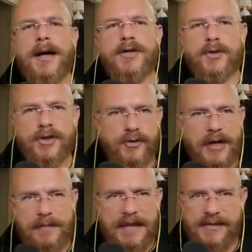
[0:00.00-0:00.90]
you can
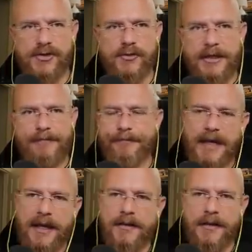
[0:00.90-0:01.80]
direct message me,
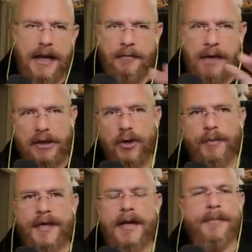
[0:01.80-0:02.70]
and I'll
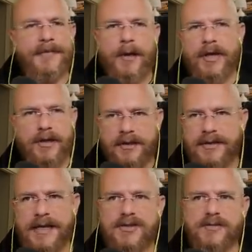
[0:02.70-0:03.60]
open that up, and that way you can
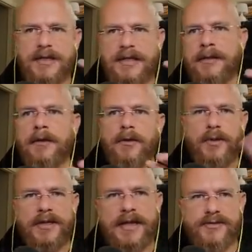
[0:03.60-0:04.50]
text me
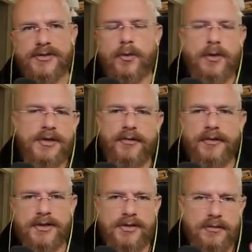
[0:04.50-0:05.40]
when you have stories or
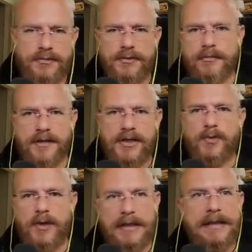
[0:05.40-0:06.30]
things
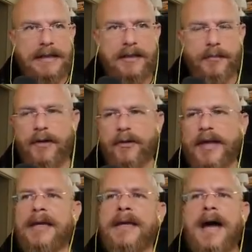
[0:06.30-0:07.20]
you want to link about.
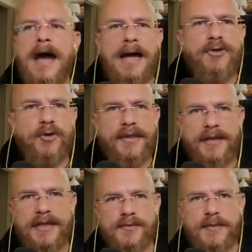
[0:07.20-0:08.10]
Okay, I'm doing
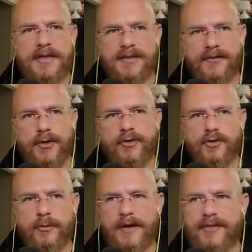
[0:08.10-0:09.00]
this because if
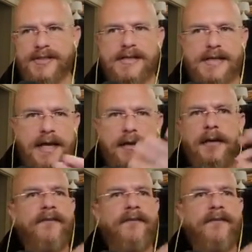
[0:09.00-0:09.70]
YouTube ever says, hey,